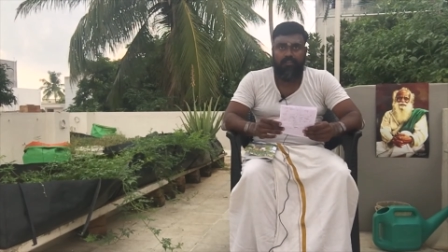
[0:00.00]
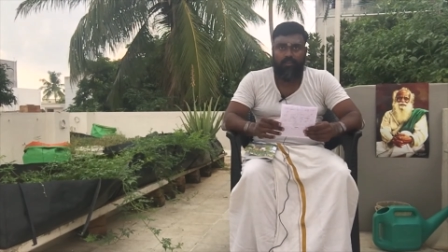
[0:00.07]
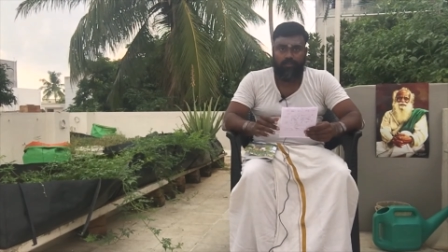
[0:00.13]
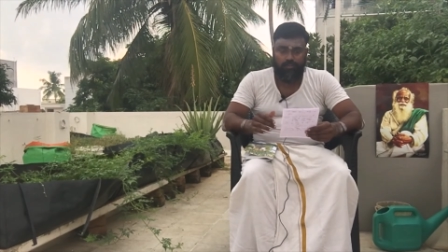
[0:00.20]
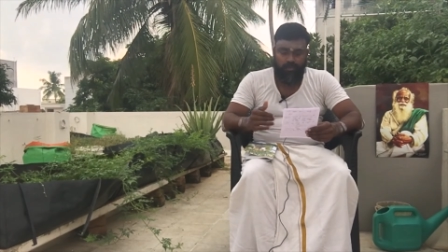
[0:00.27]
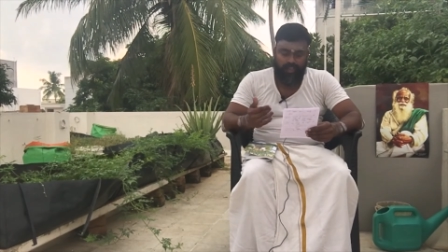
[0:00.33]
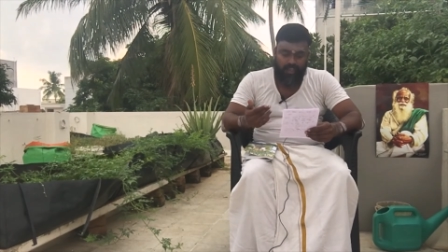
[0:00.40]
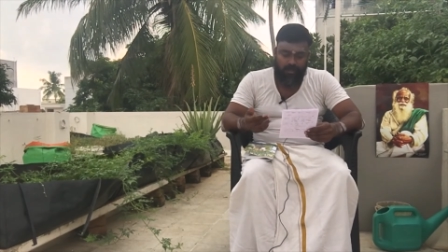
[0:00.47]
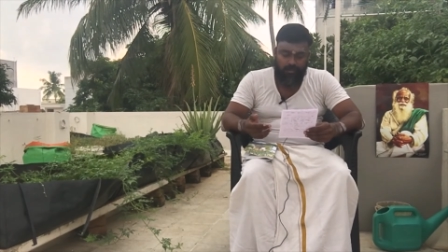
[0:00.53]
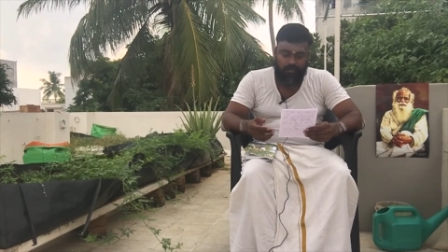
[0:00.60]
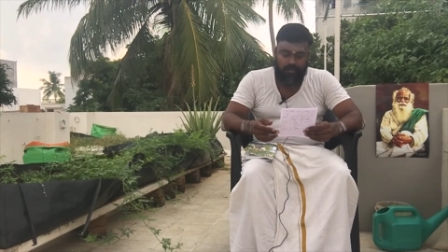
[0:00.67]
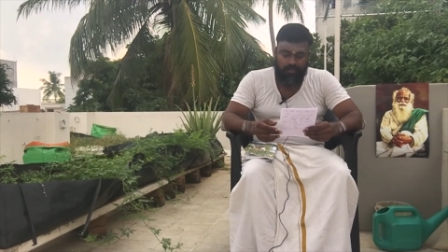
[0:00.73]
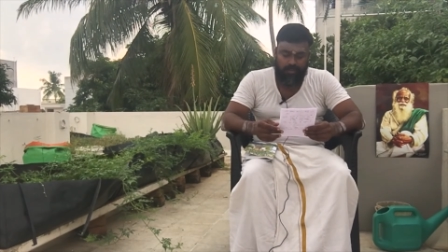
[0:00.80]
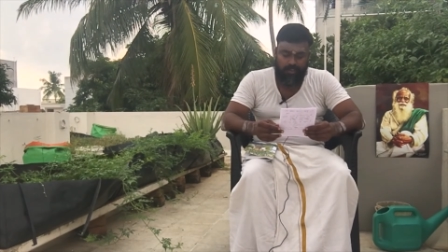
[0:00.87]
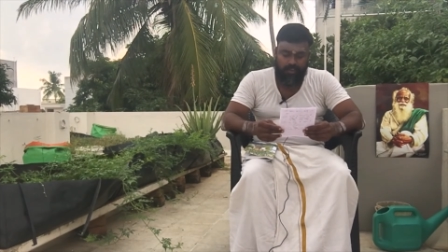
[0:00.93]
also
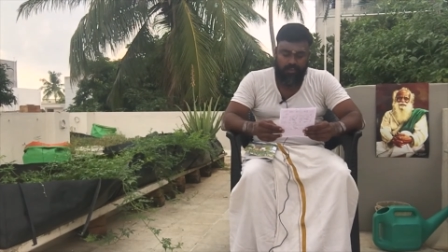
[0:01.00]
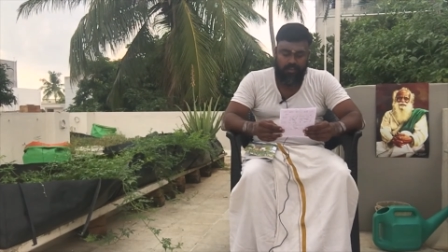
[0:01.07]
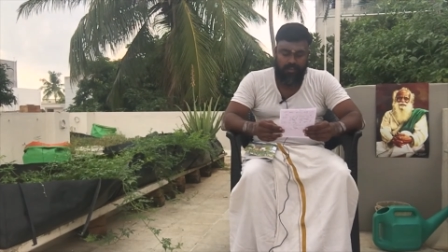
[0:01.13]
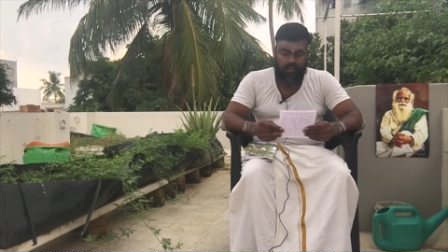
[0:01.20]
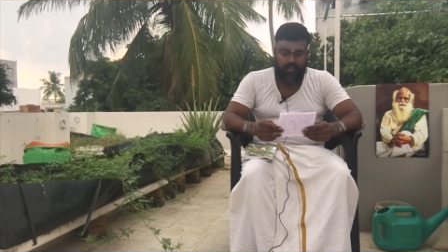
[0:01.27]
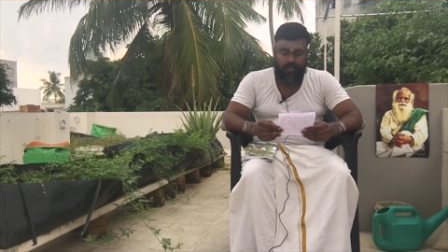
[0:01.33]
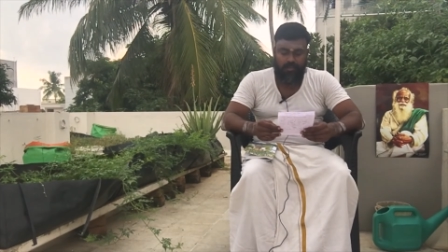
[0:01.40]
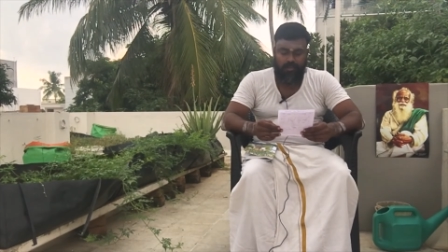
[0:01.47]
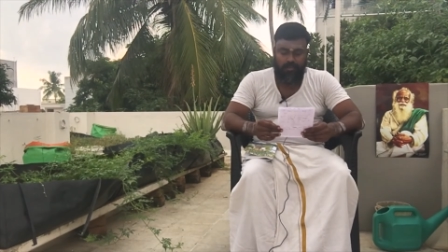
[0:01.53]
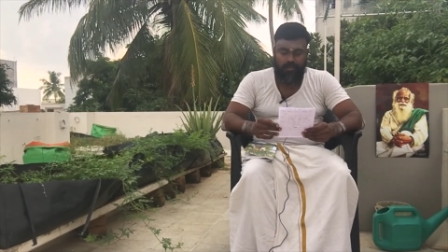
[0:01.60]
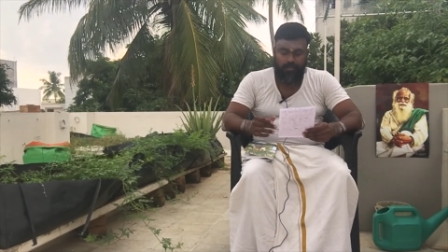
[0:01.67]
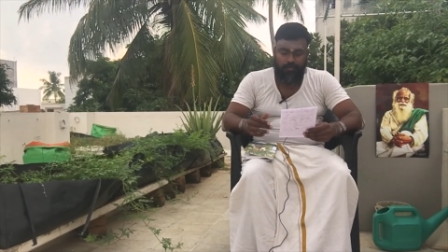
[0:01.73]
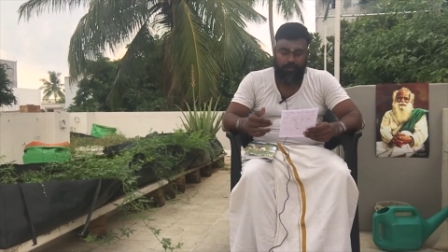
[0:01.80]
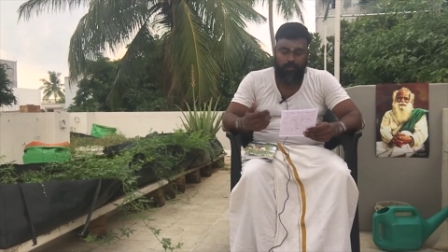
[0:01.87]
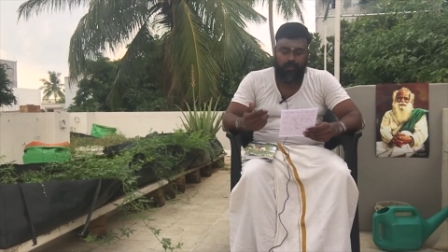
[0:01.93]
helps on the
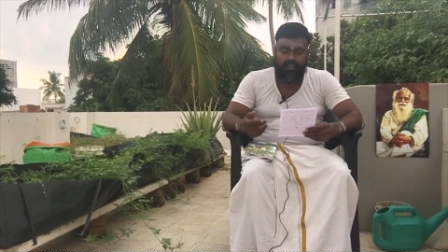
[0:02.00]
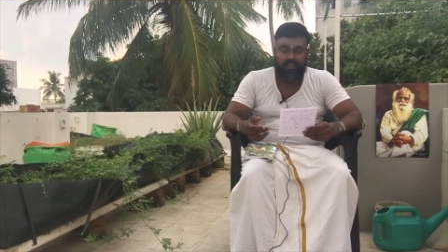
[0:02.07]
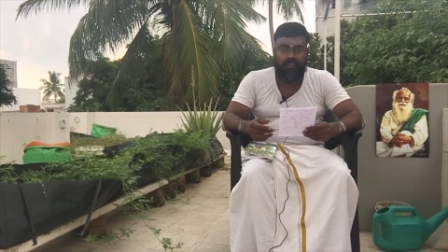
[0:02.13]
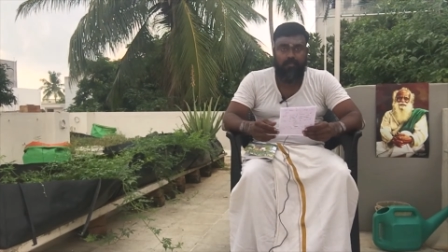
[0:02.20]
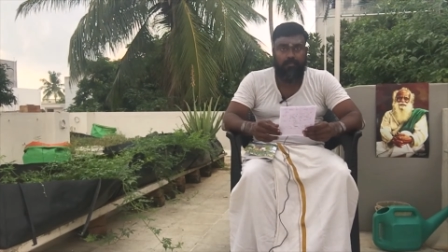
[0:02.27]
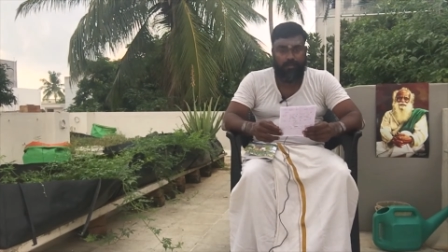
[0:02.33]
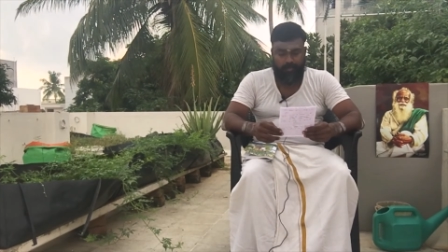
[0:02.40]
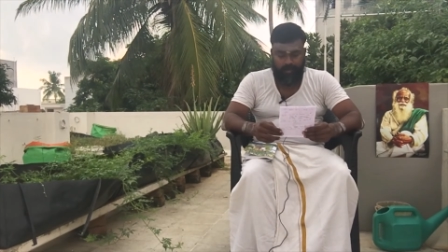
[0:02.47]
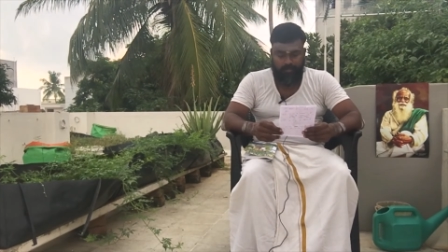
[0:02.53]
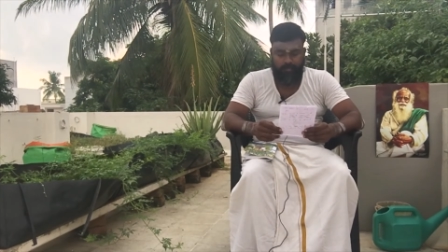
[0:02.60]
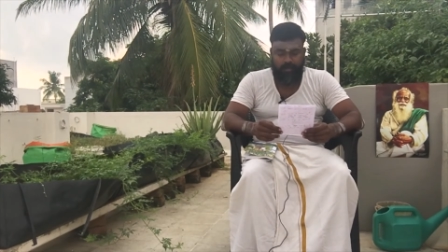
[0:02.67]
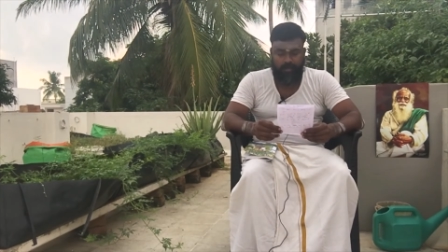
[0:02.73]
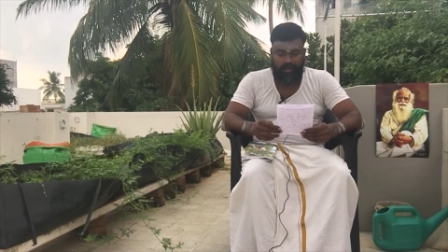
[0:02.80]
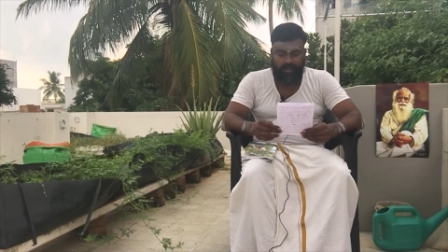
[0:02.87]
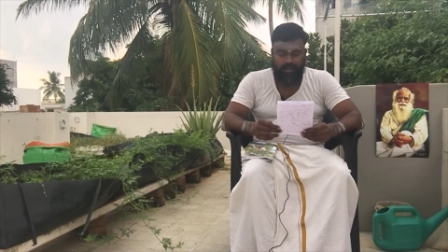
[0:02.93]
improving the memory
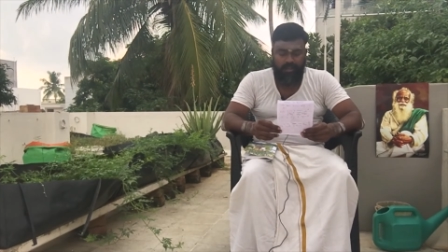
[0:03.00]
power